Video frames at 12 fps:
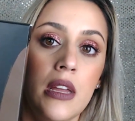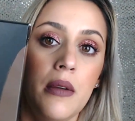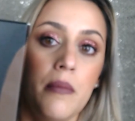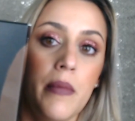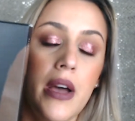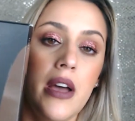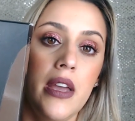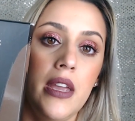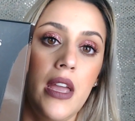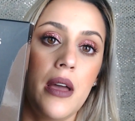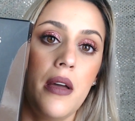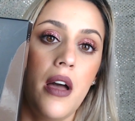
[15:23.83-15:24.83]

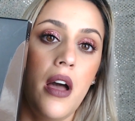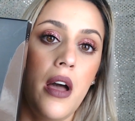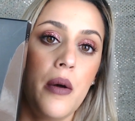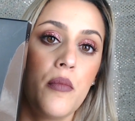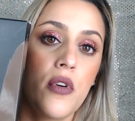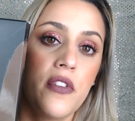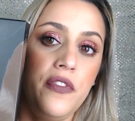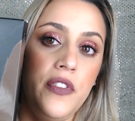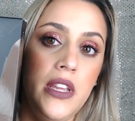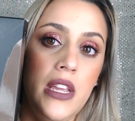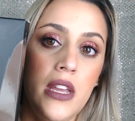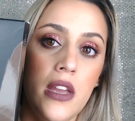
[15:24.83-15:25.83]
my
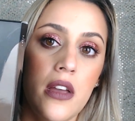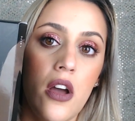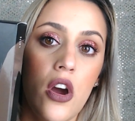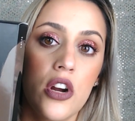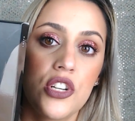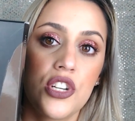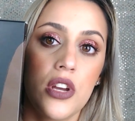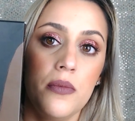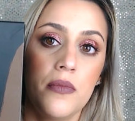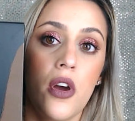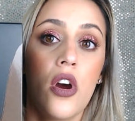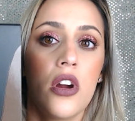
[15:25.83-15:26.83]
Morphe
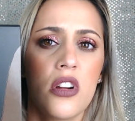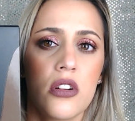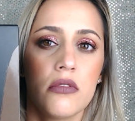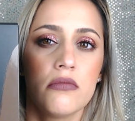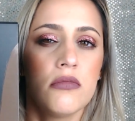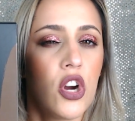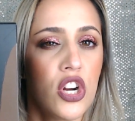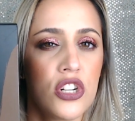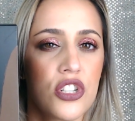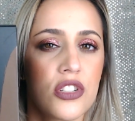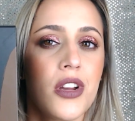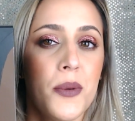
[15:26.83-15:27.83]

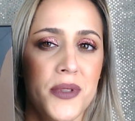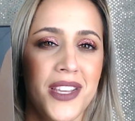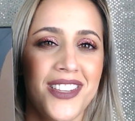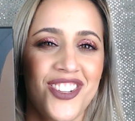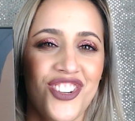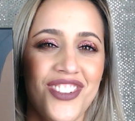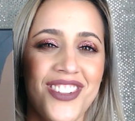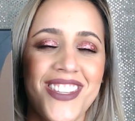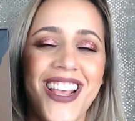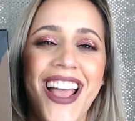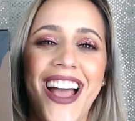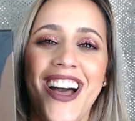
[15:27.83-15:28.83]
Arch Obsessions.
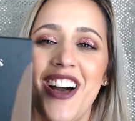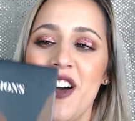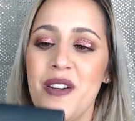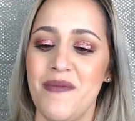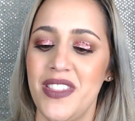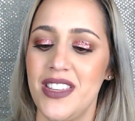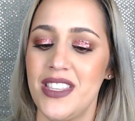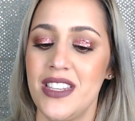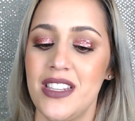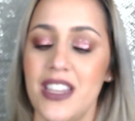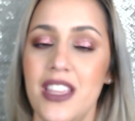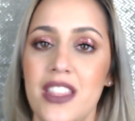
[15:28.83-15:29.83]
This is
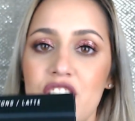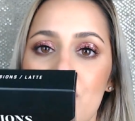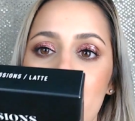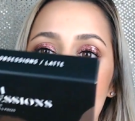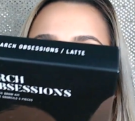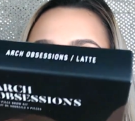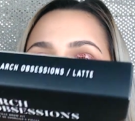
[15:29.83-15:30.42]
in the shade